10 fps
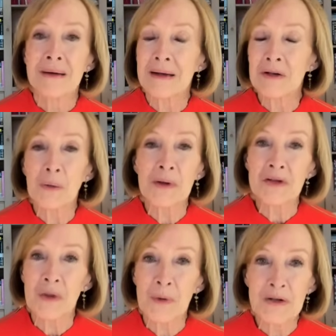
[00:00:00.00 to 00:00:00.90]
not doing
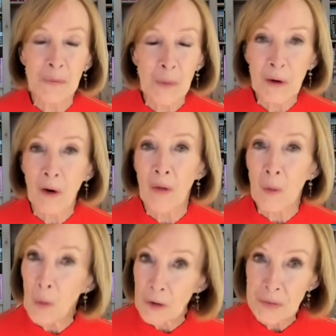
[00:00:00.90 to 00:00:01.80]
so much of what we call
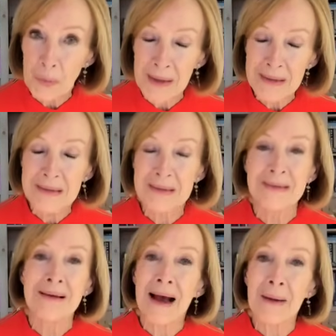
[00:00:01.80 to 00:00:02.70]
the horse race.
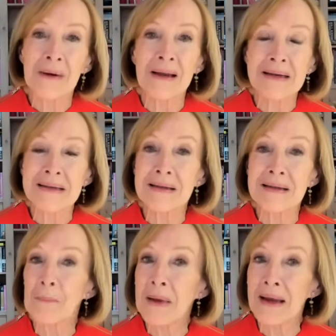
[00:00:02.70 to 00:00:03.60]
I would like to see
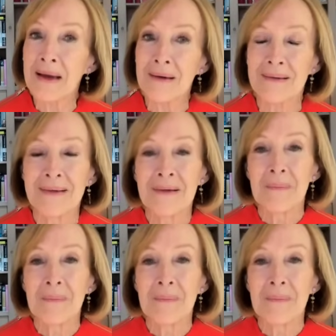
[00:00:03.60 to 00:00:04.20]
the media.